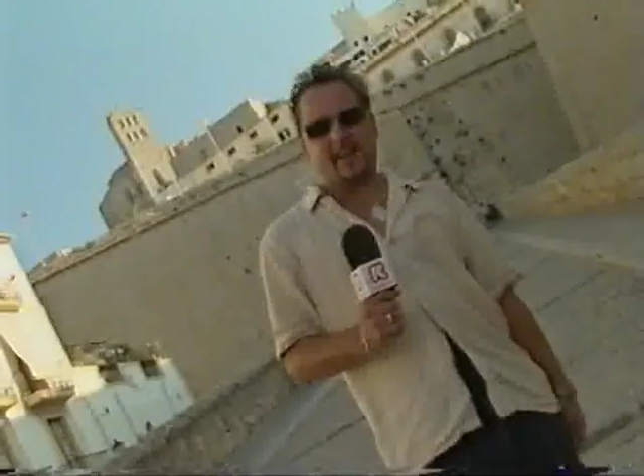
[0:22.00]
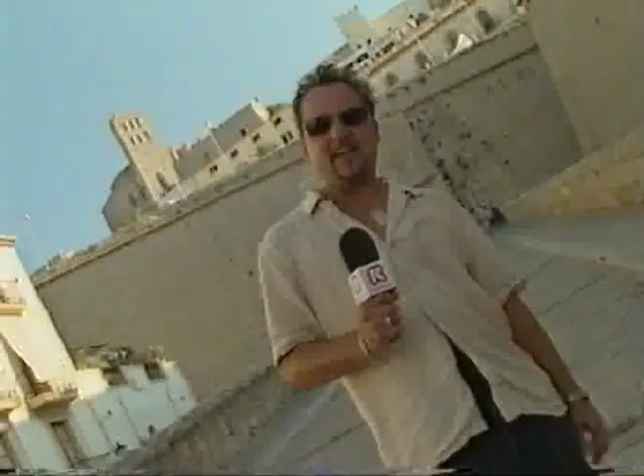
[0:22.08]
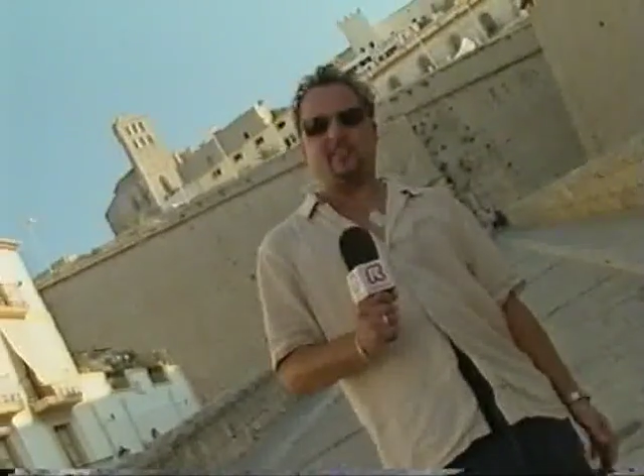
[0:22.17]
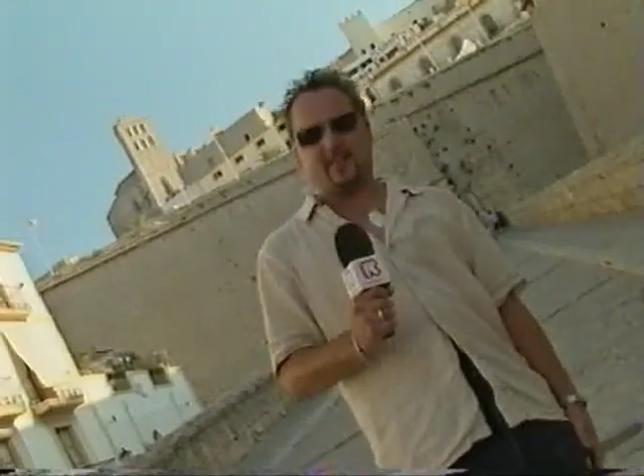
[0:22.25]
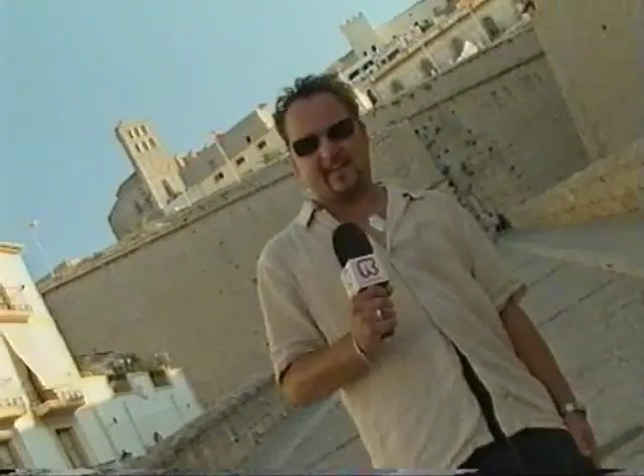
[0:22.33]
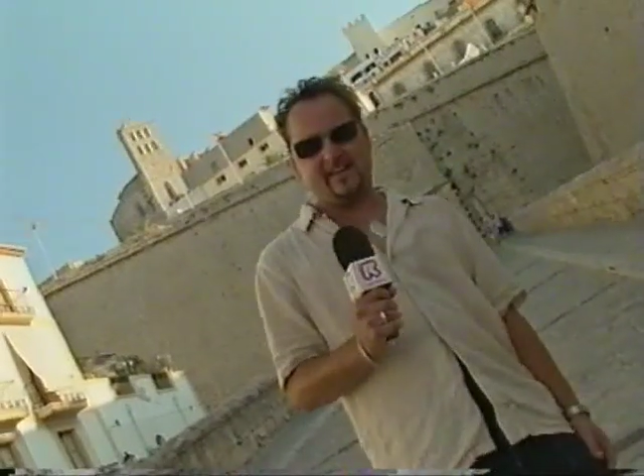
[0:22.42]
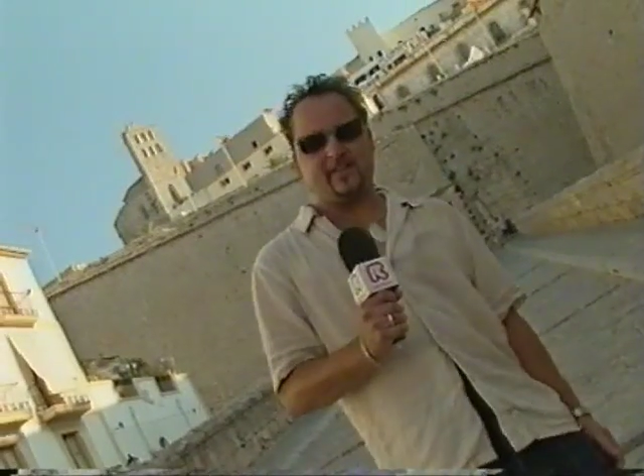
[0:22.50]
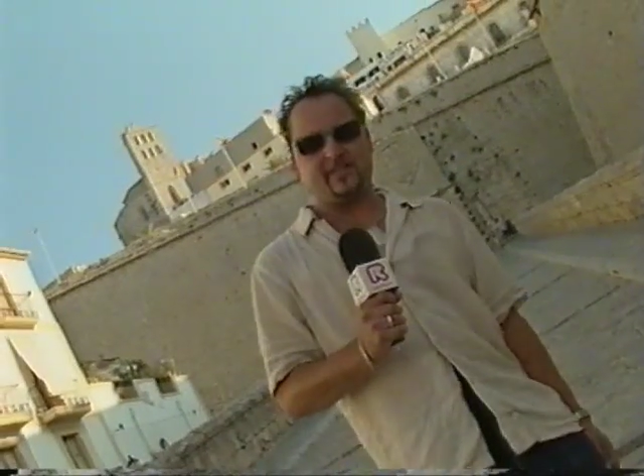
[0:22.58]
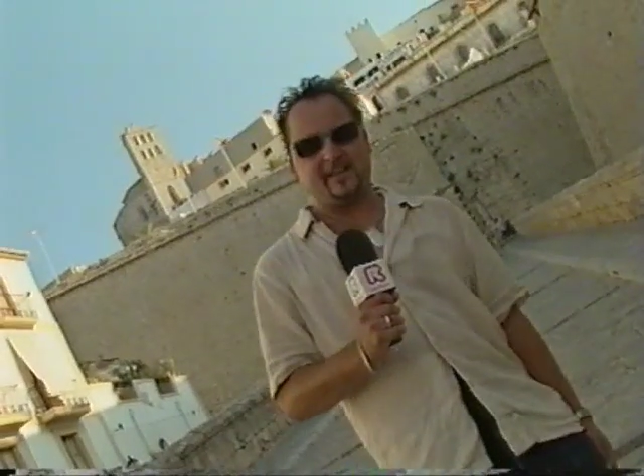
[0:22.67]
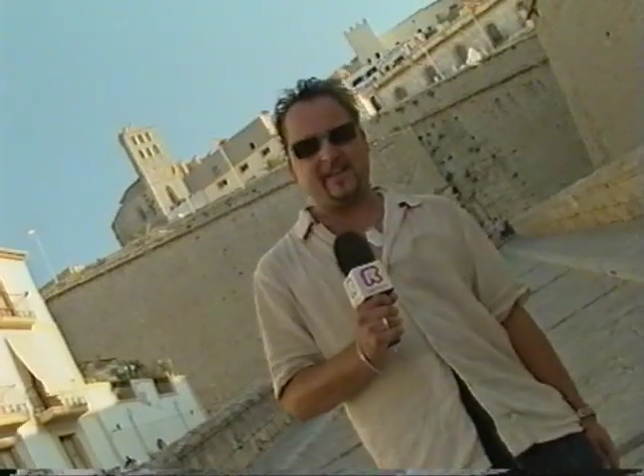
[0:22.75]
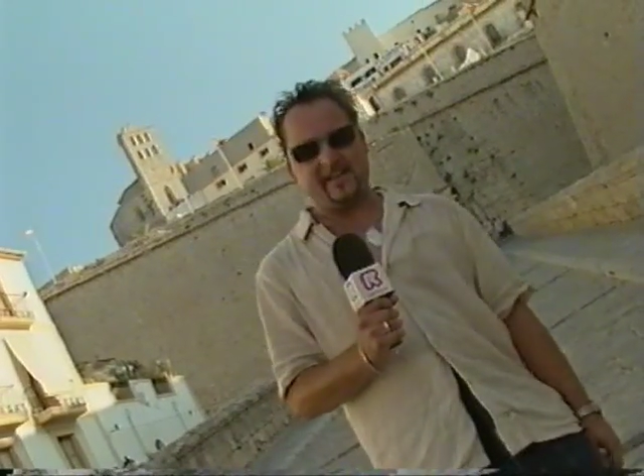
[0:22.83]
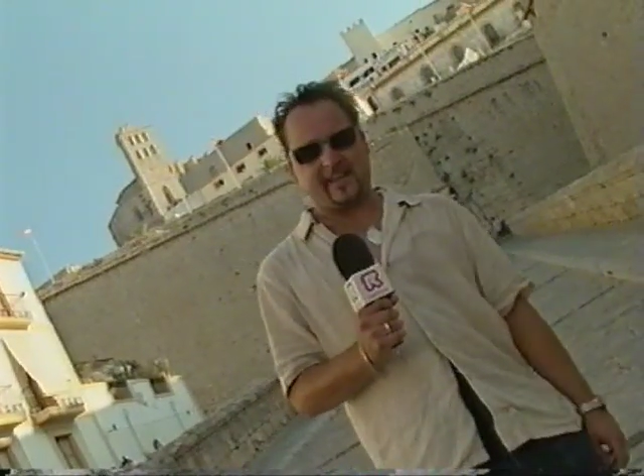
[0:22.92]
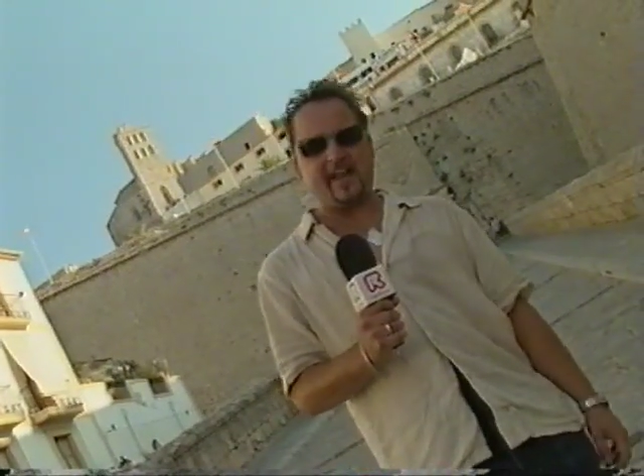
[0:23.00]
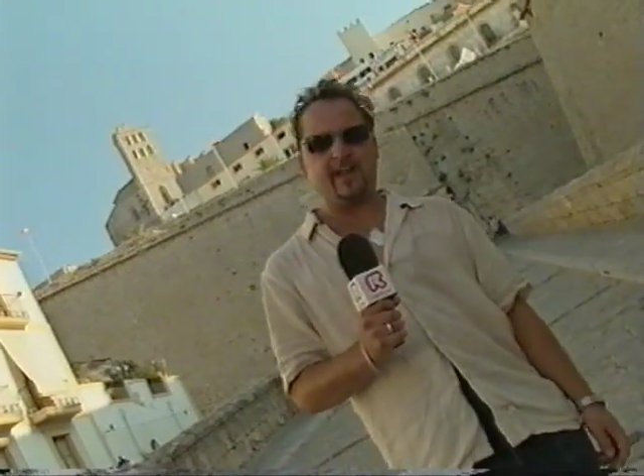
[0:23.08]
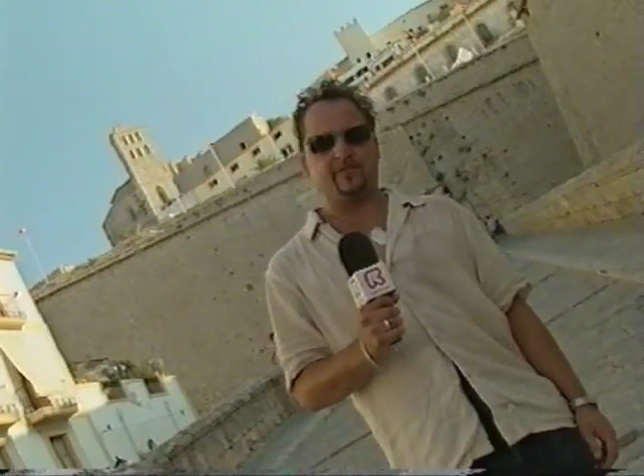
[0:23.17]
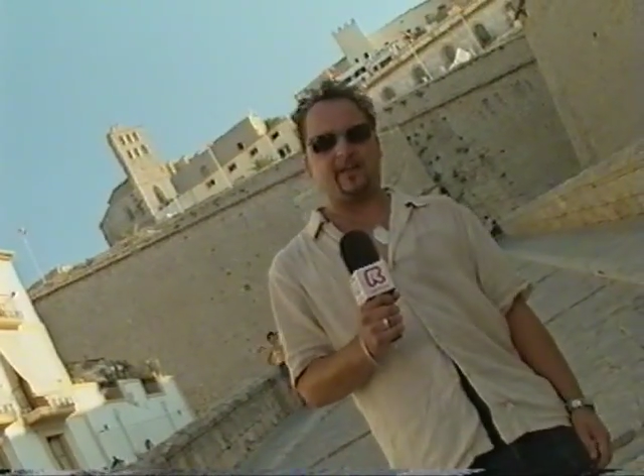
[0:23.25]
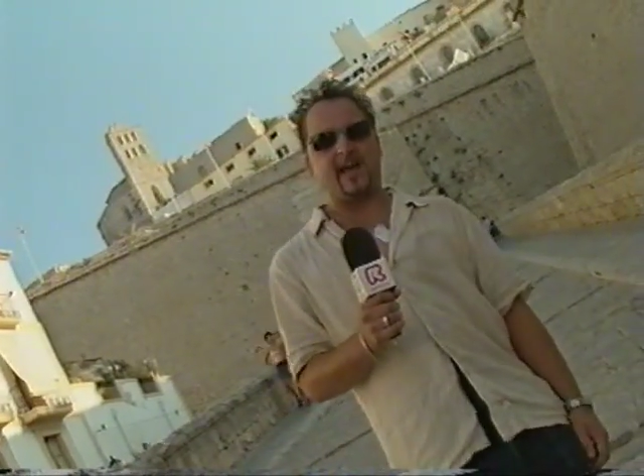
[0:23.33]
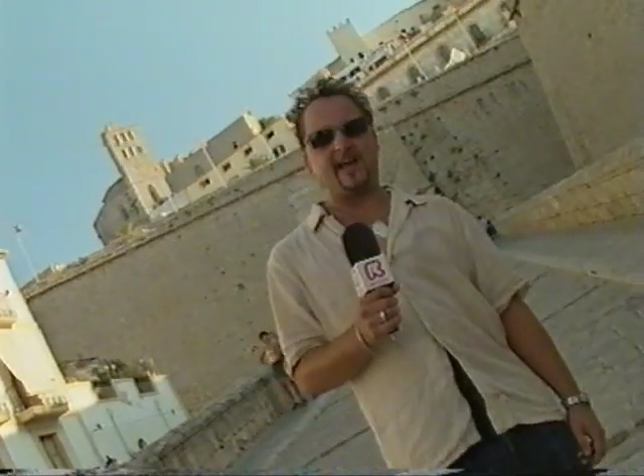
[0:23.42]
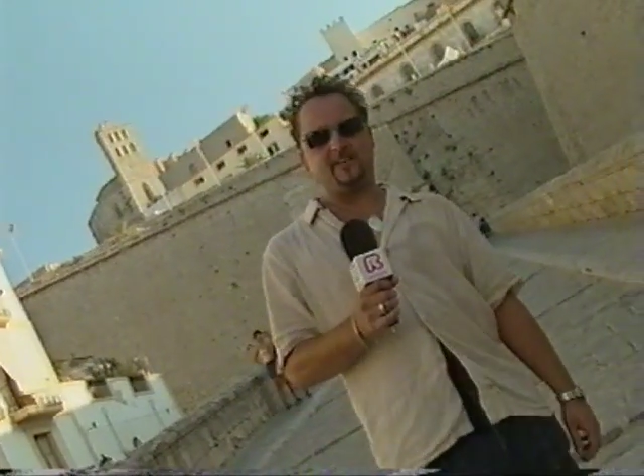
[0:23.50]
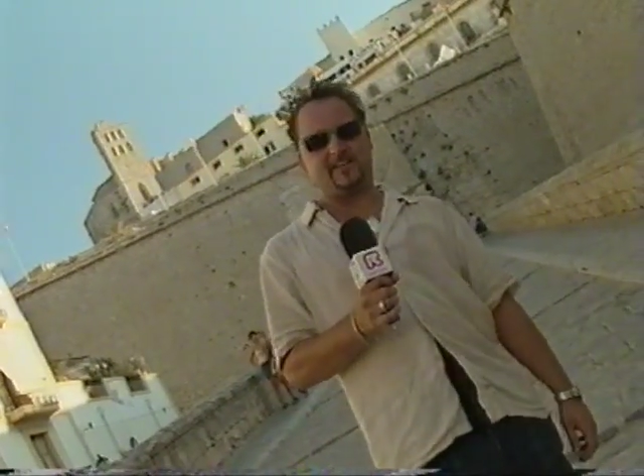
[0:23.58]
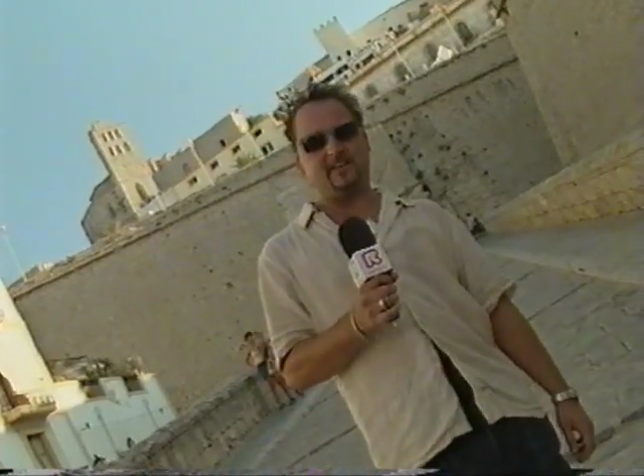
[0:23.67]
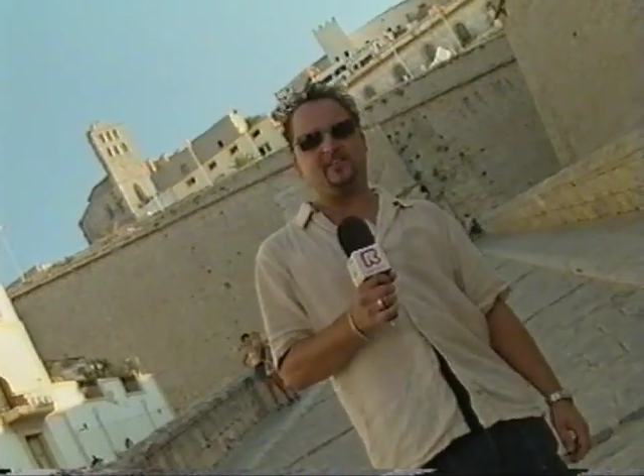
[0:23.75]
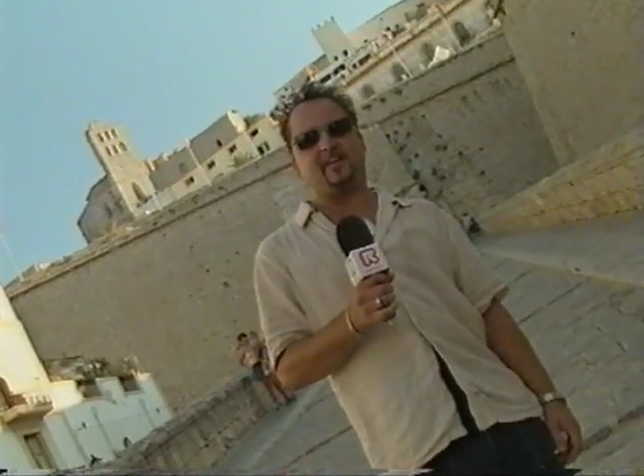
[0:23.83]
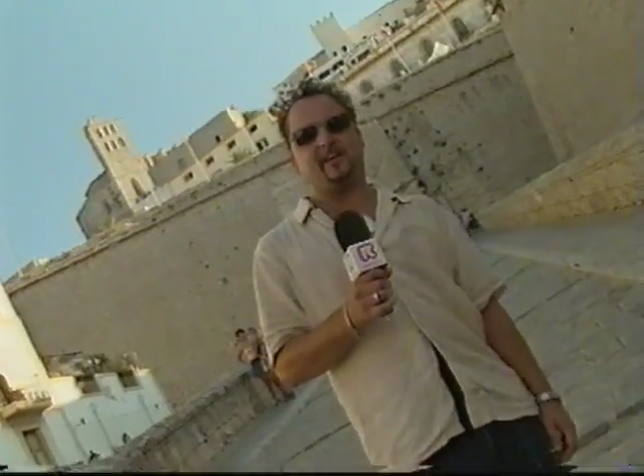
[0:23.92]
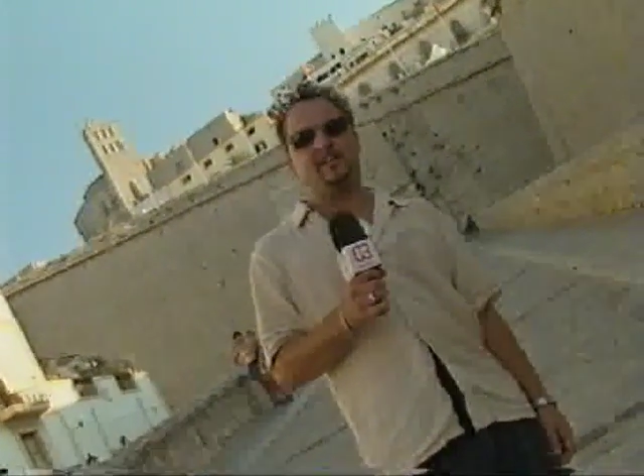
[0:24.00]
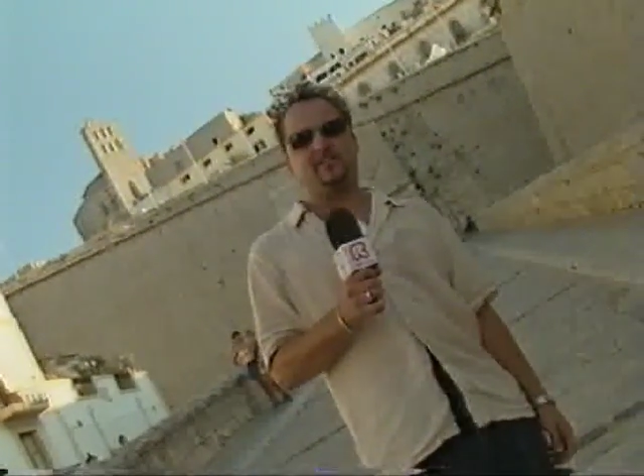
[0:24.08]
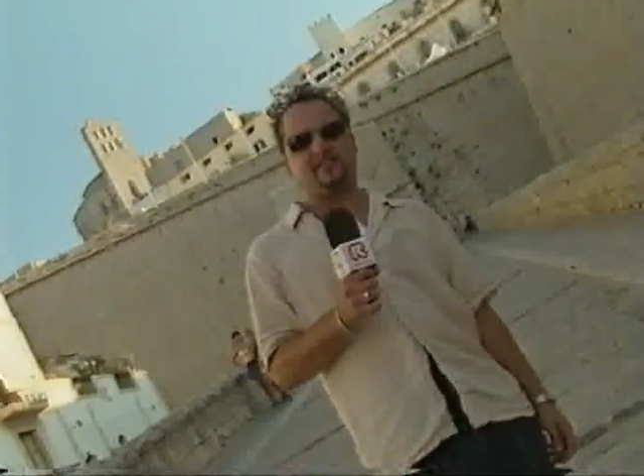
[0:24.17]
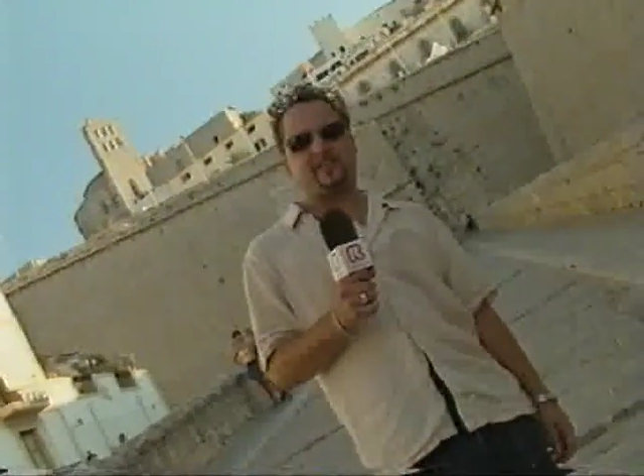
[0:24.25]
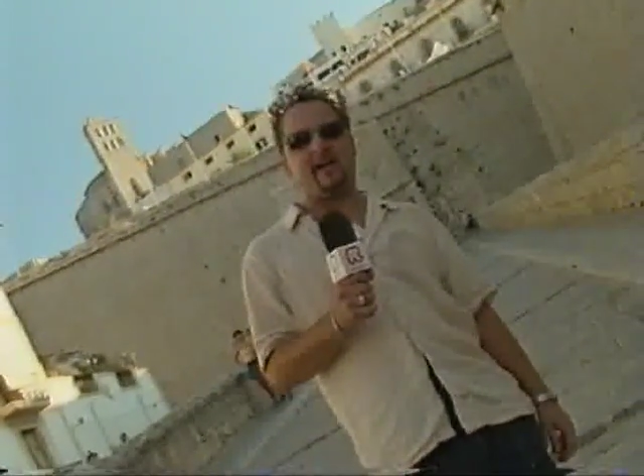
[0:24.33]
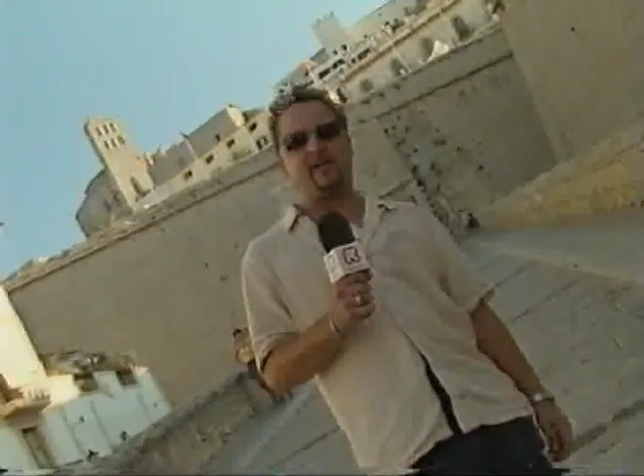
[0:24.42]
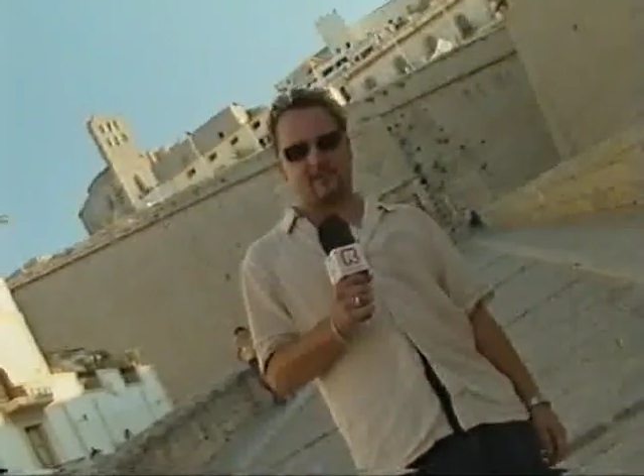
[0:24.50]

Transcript: allegedly, the king of Cana DJs, Derek